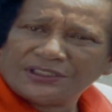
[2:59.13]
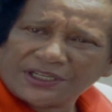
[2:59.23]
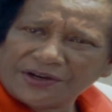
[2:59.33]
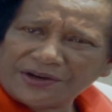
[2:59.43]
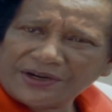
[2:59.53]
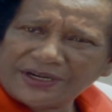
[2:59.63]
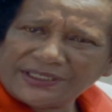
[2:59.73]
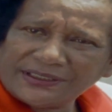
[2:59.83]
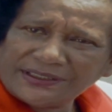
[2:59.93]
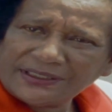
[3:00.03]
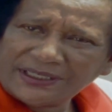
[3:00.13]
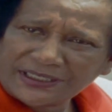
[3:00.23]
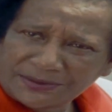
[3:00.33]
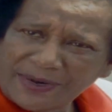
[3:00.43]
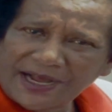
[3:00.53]
join,
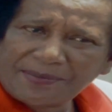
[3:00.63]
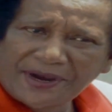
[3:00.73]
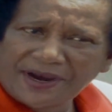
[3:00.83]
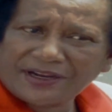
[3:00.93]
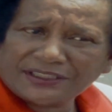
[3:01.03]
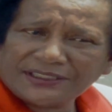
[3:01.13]
as my parents,